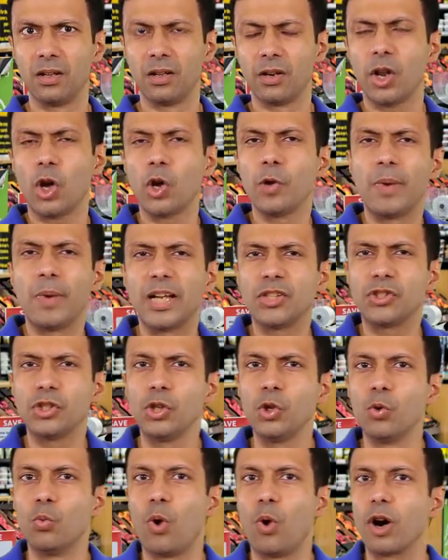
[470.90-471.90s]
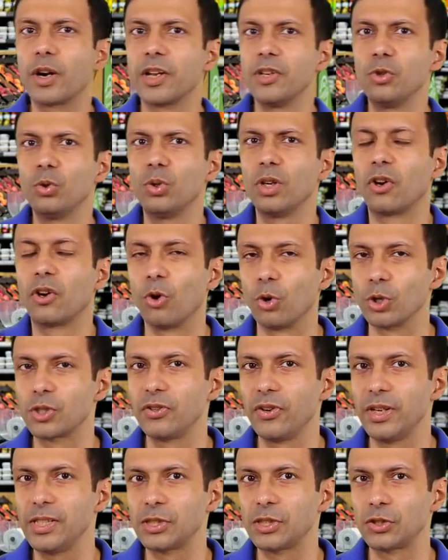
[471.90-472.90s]
Now imagine you walk into the
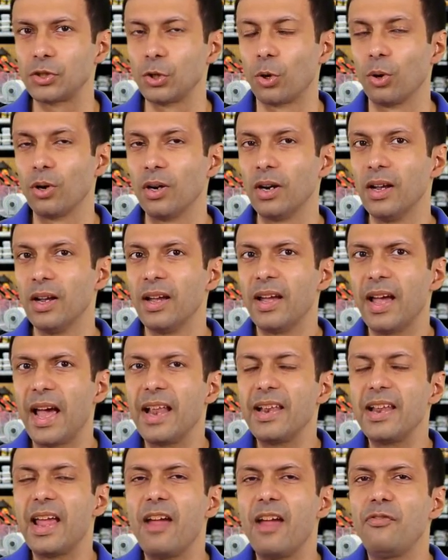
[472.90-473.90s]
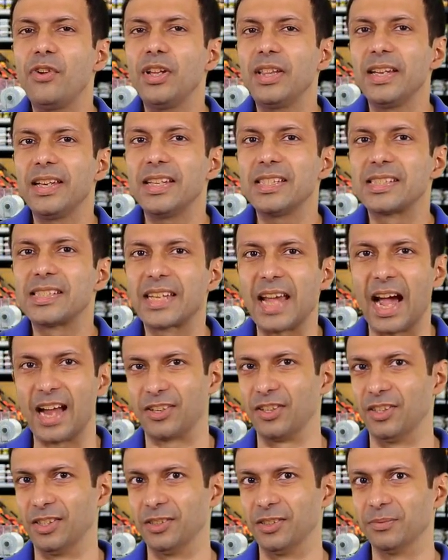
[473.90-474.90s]
grocery store and everything is
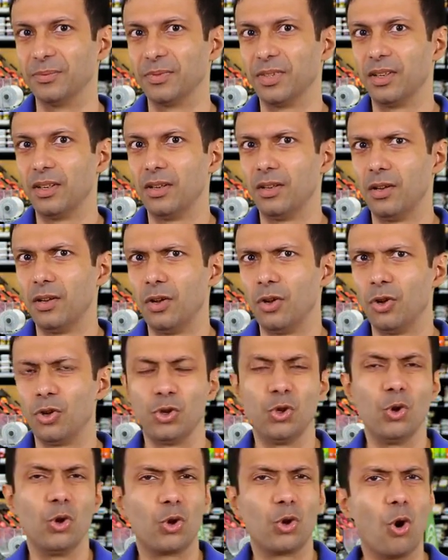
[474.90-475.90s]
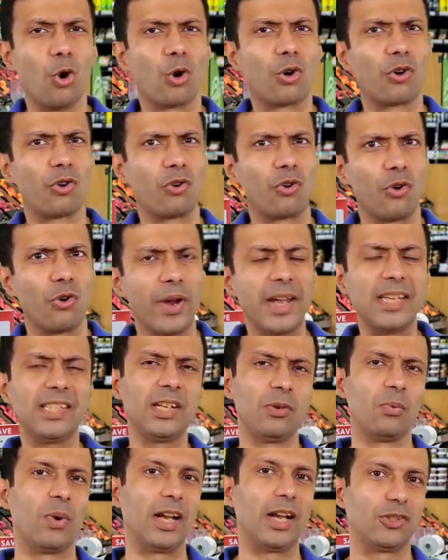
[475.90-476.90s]
scattered. You'll go
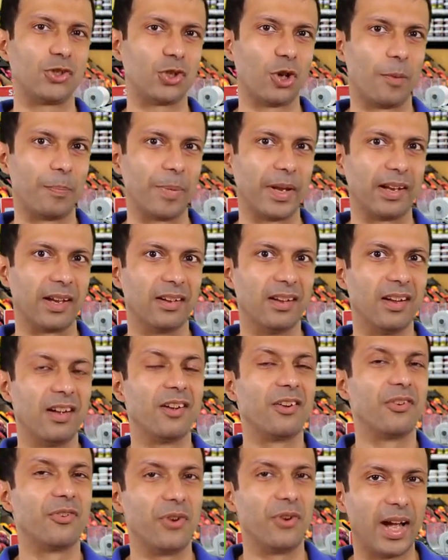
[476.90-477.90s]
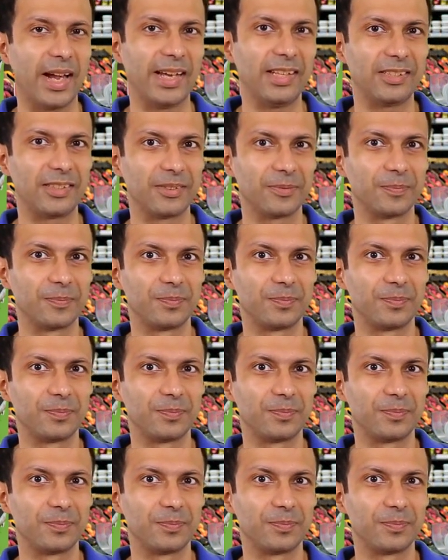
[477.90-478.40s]
crazy while shopping, right?